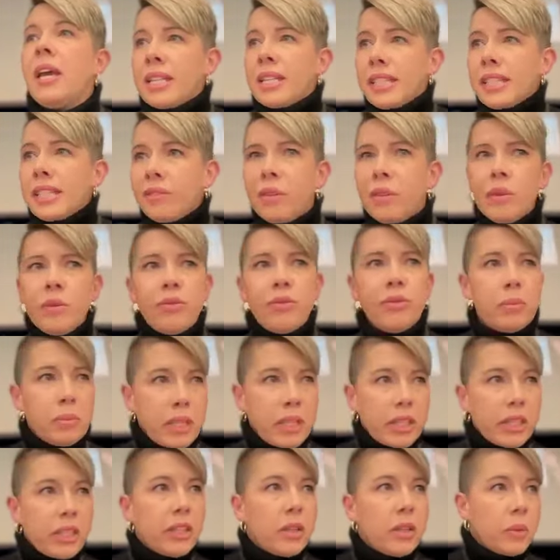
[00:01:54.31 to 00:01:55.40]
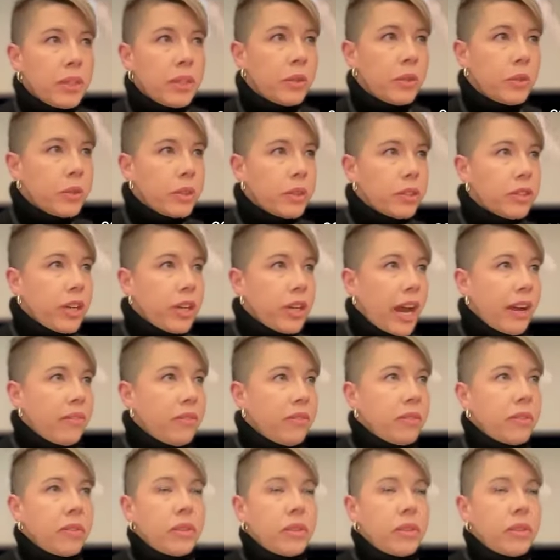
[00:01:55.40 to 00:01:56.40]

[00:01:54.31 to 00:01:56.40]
Is everyone familiar with Google Drive?